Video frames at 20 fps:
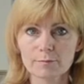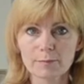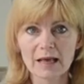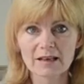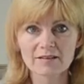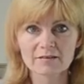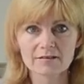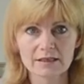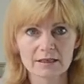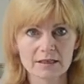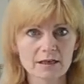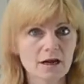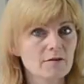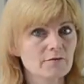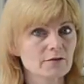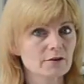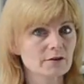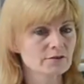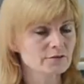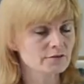plastic
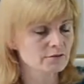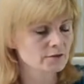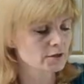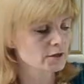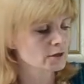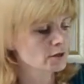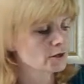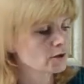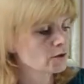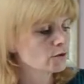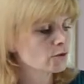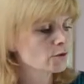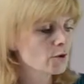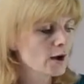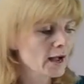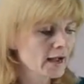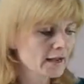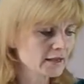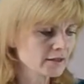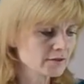covers or
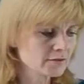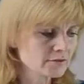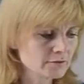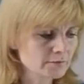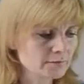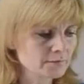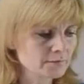hangers.